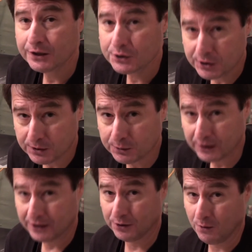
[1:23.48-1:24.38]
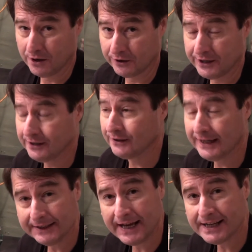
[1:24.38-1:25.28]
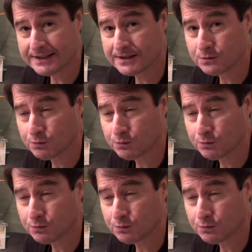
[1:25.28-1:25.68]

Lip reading: to the water heater, and that's